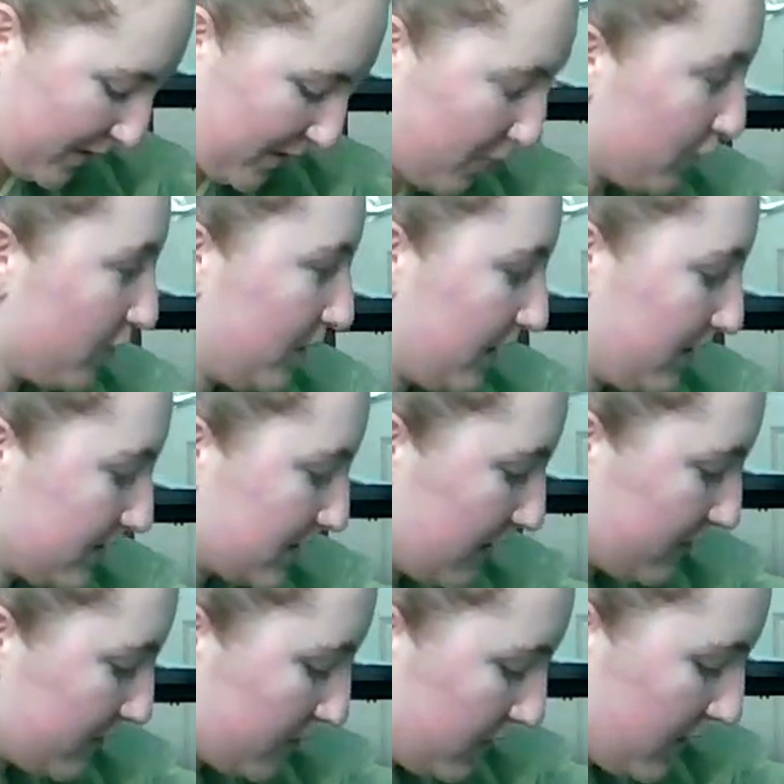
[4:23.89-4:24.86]
or whatever's
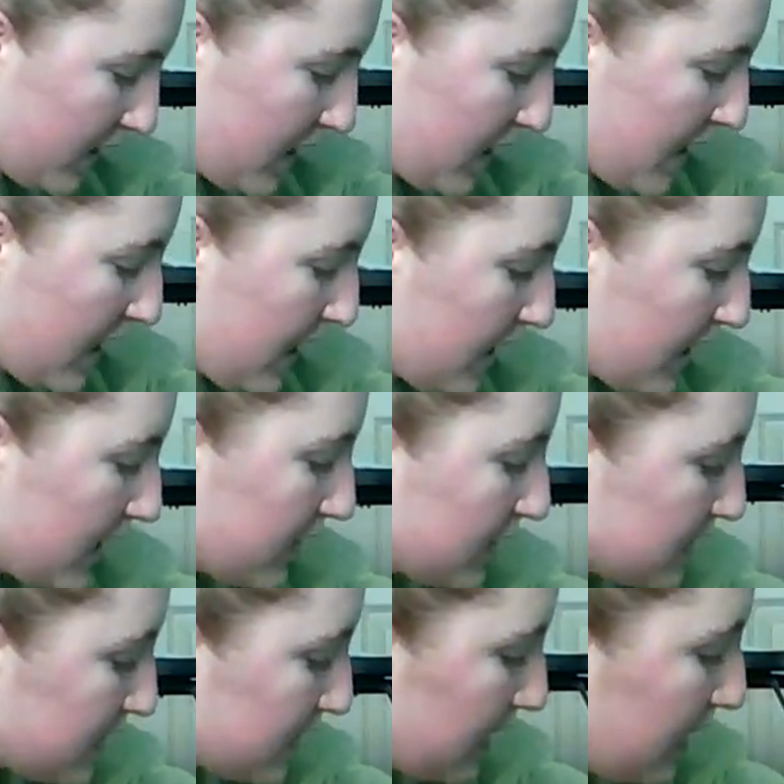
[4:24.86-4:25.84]
comfortable,
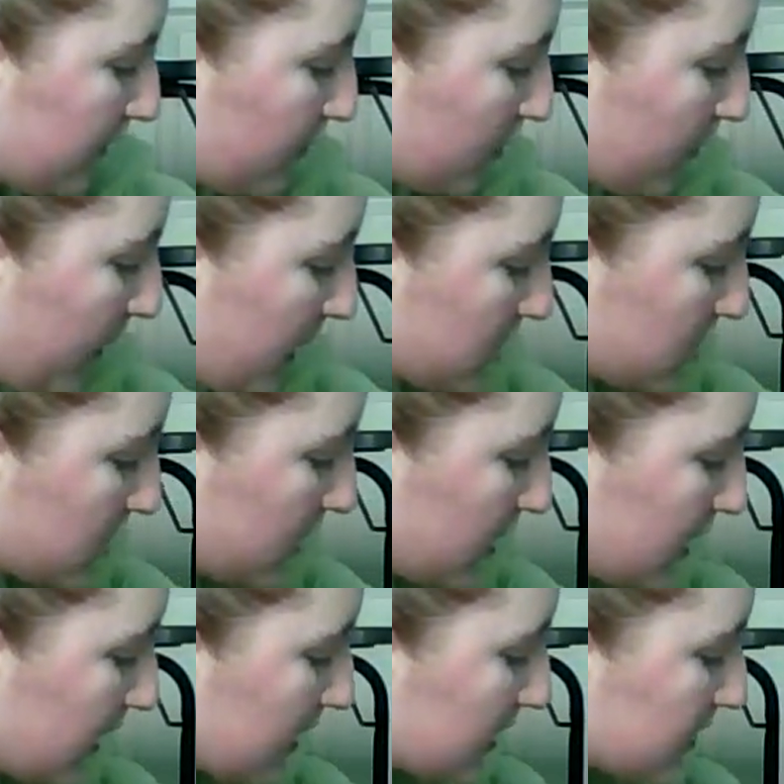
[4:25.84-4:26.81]
is if your
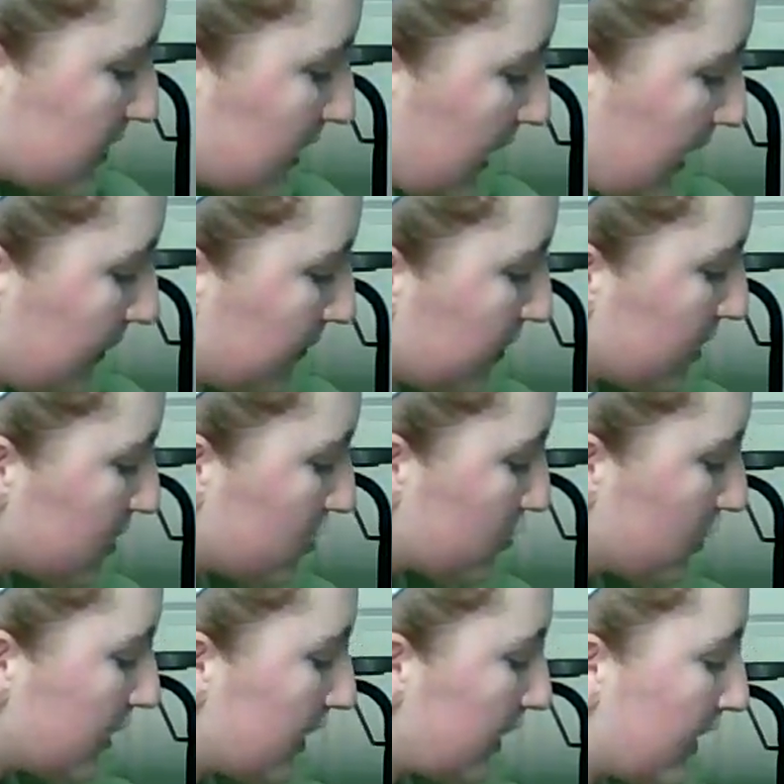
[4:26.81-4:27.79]
patient is
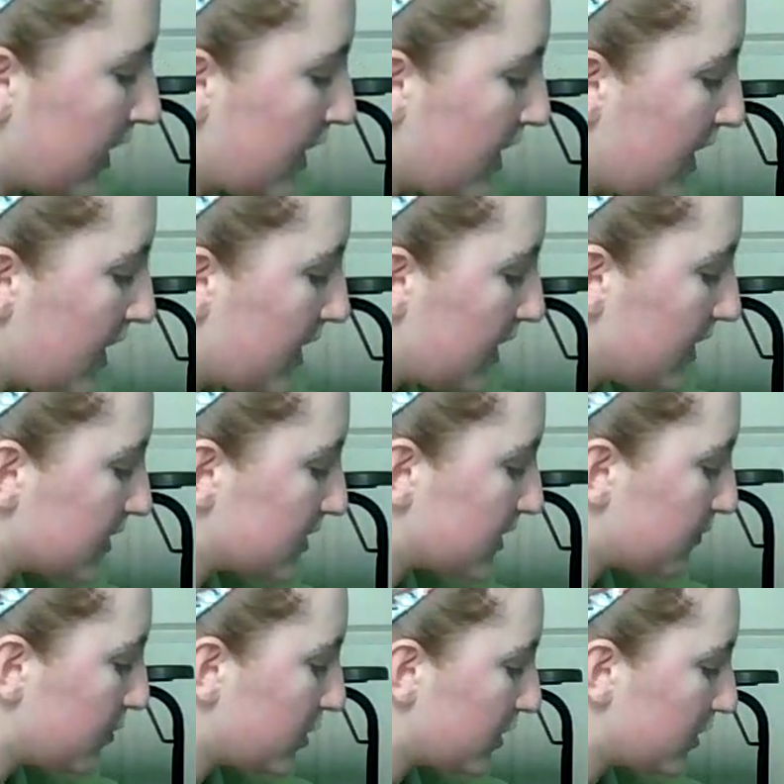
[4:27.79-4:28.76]
ambulatory, is
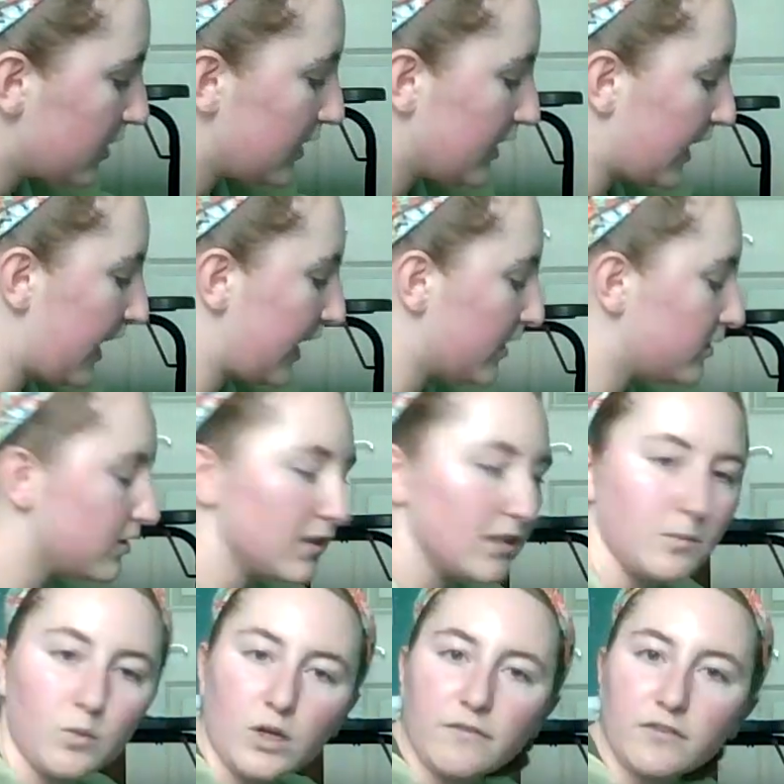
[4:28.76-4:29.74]
to put their ankle
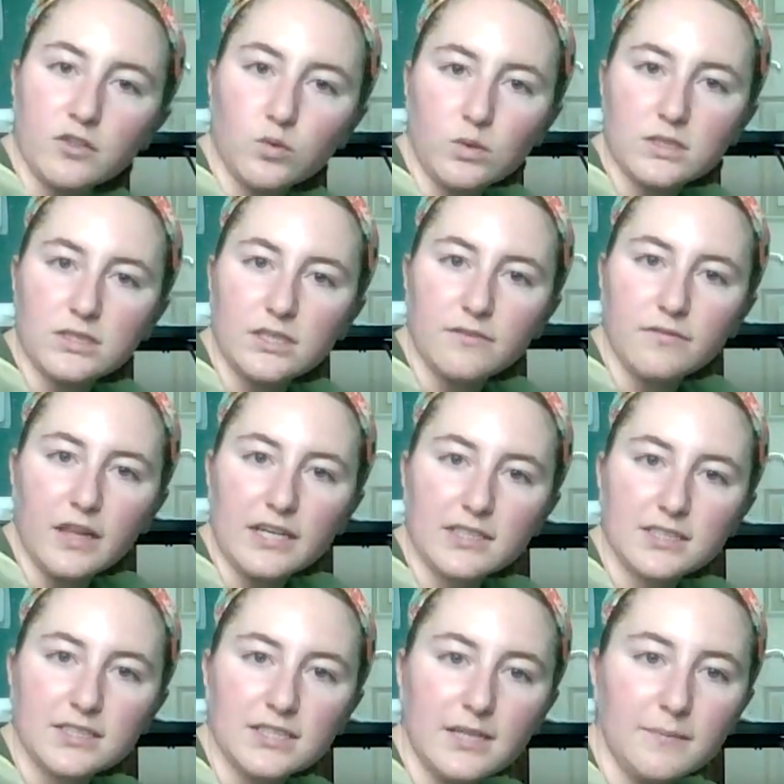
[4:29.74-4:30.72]
in more of a
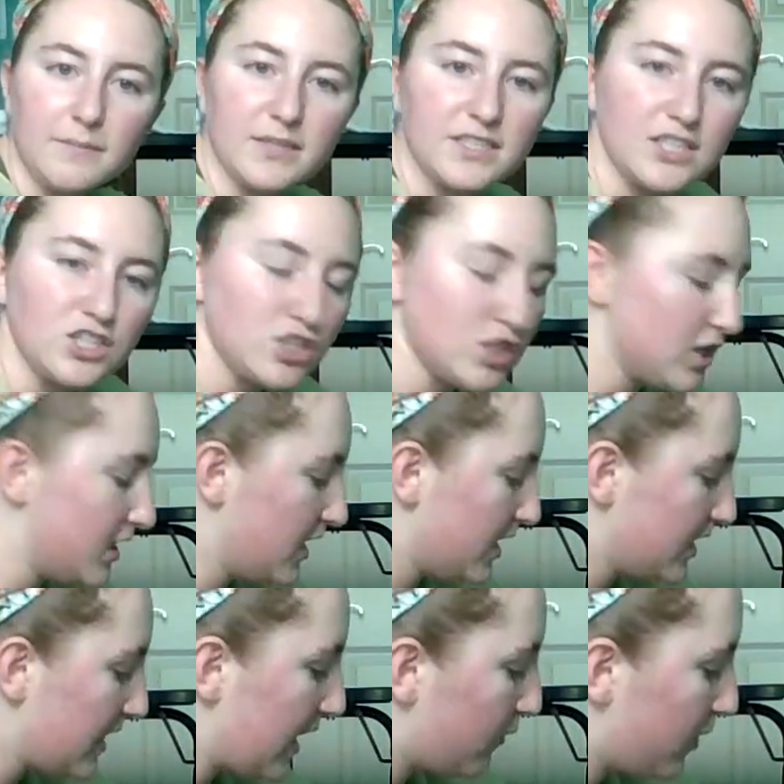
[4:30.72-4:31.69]
dorsiflexed position.
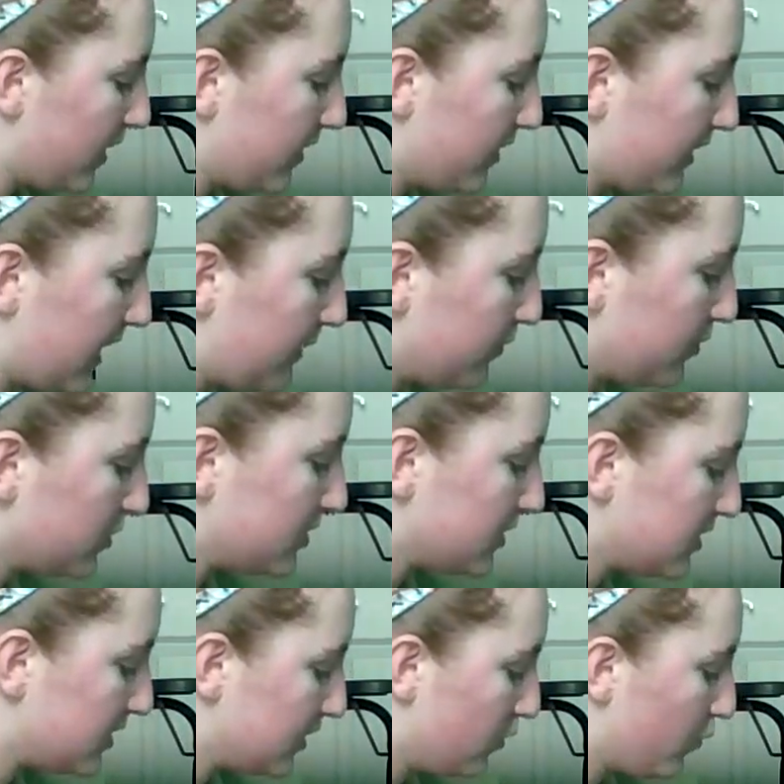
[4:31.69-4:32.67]
That way they're able to
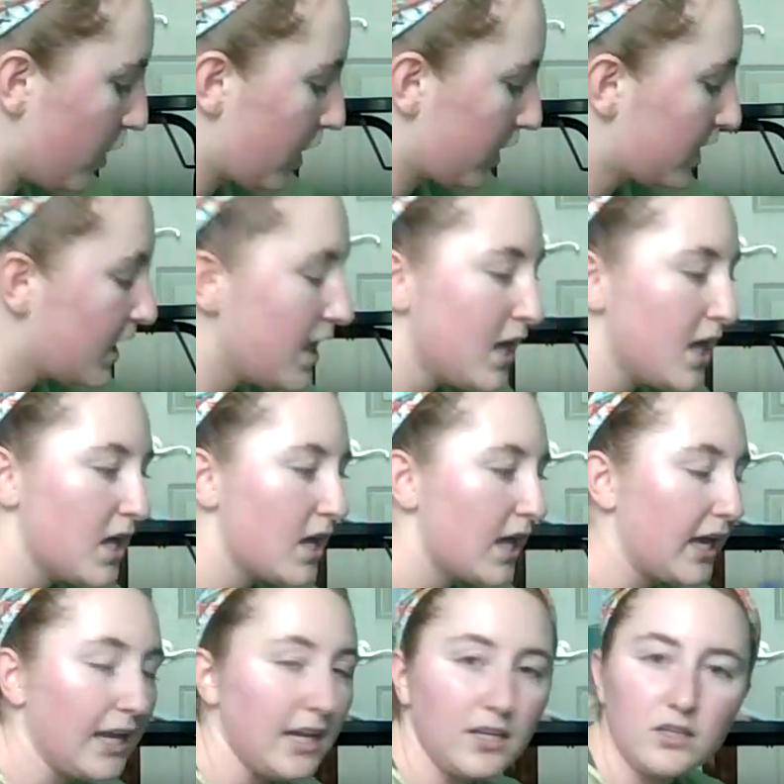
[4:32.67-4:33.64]
still walk.
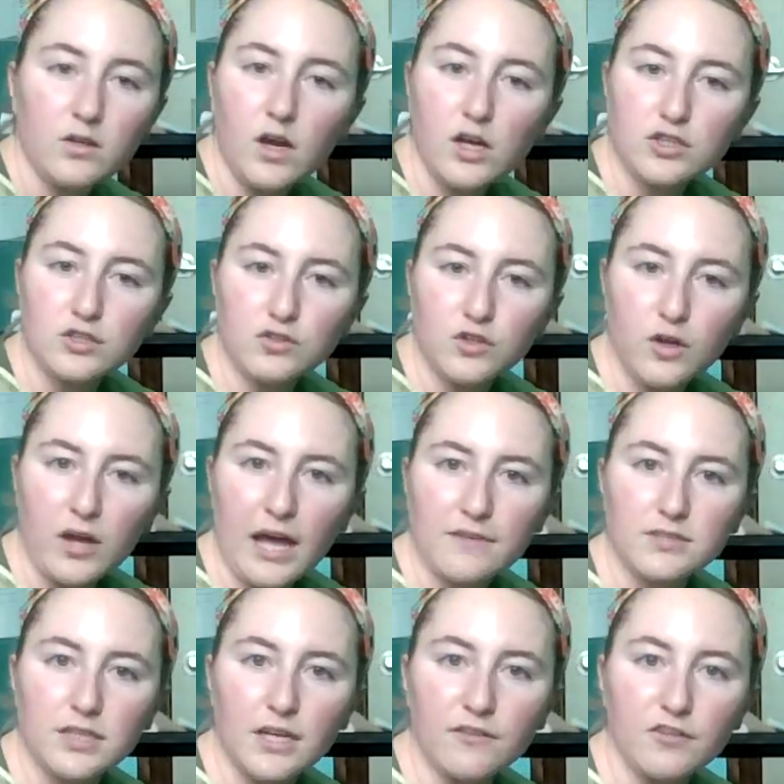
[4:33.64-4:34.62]
And you also don't
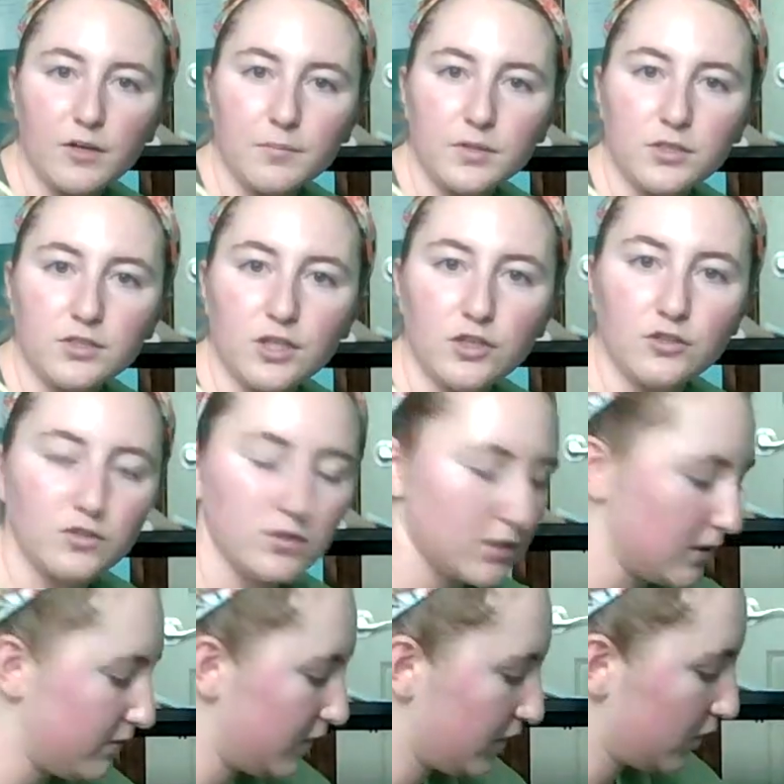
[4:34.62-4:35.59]
have to cover up the toes
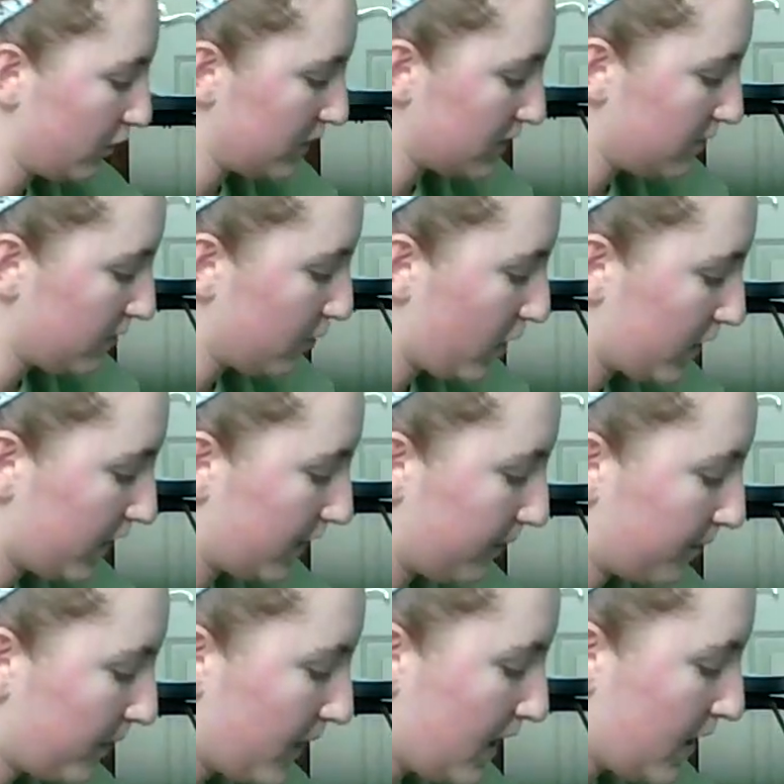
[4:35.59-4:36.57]
if they're going to be
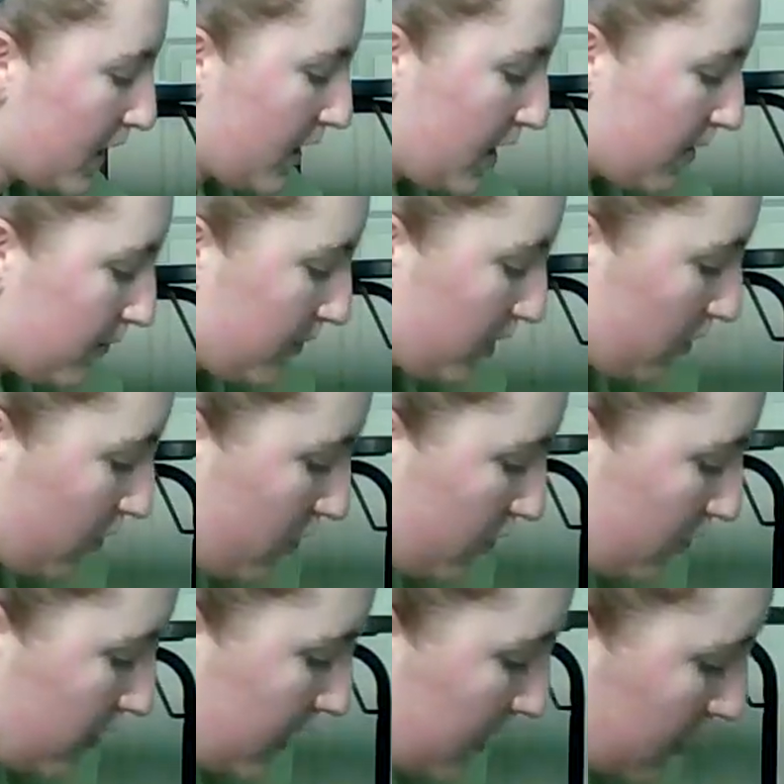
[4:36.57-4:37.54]
walking. But you
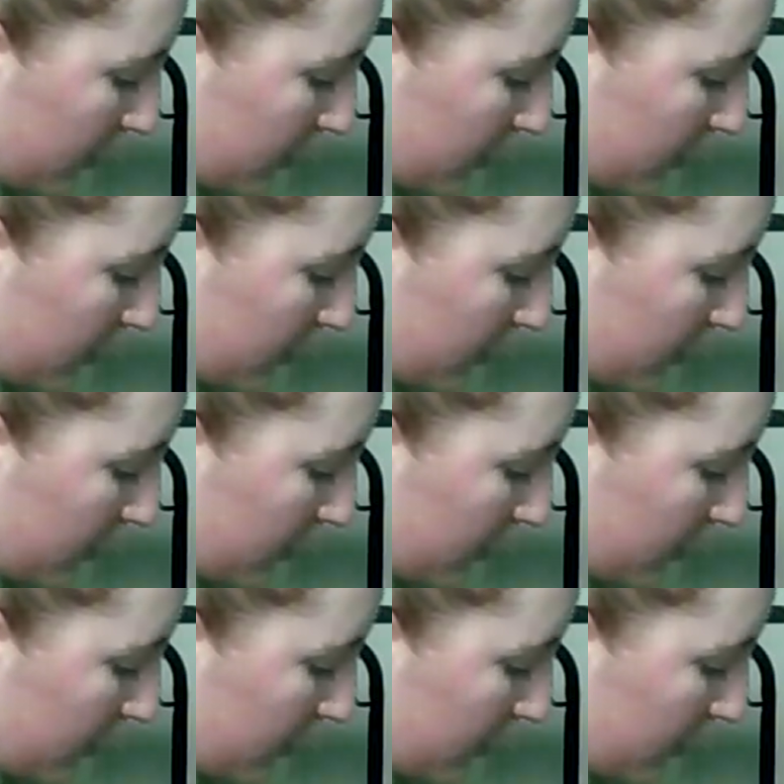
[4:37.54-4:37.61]
hold that